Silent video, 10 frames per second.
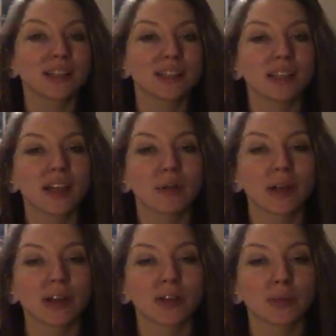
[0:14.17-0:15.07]
today we're
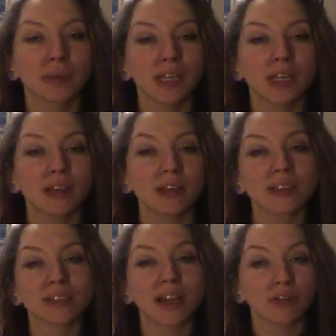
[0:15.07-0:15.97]
going to do B because
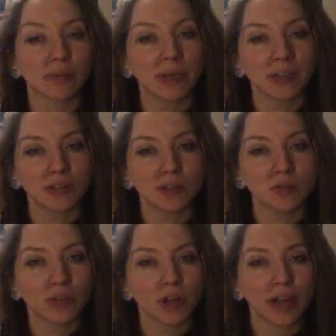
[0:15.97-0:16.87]
it's alphabetical
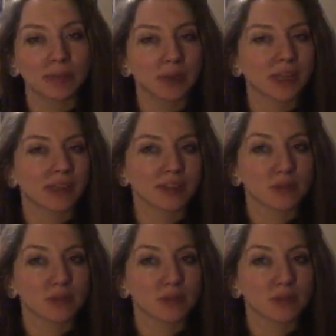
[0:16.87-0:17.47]
for anybody that's